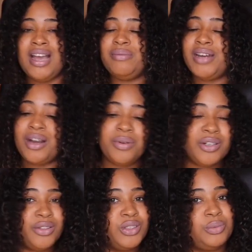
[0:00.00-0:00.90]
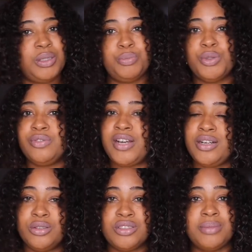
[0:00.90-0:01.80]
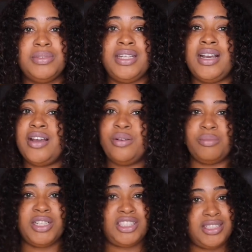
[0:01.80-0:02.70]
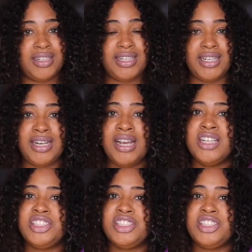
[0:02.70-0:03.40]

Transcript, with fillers: I'm not one of those people. If I know something, I don't mind sharing it.